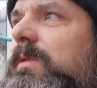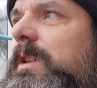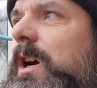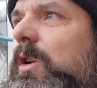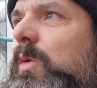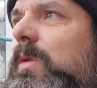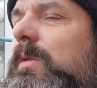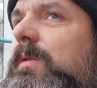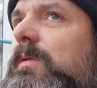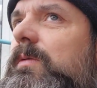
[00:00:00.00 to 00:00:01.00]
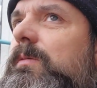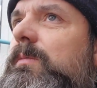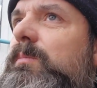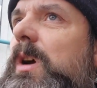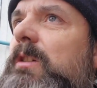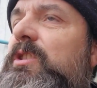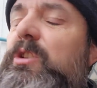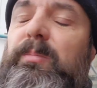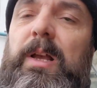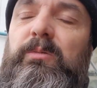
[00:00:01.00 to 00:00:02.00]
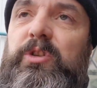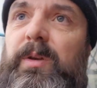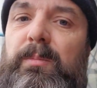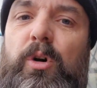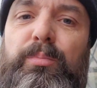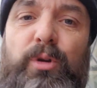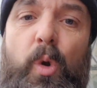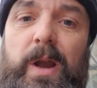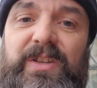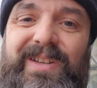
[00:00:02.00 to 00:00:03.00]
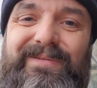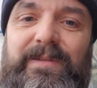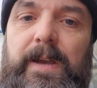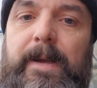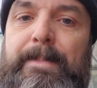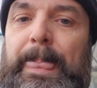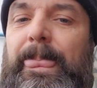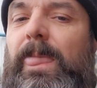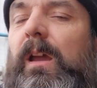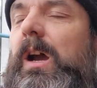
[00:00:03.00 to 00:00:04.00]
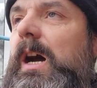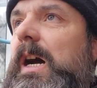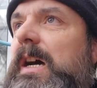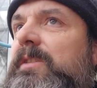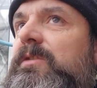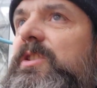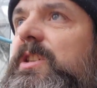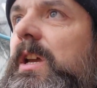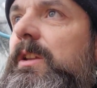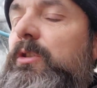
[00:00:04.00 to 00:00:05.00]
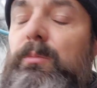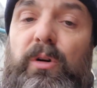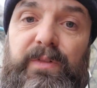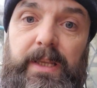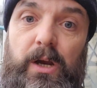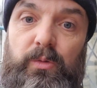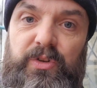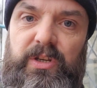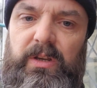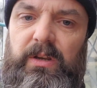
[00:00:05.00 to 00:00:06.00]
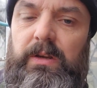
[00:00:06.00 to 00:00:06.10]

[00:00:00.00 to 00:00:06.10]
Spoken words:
you know, my original plan was to be more proactive and do more videos.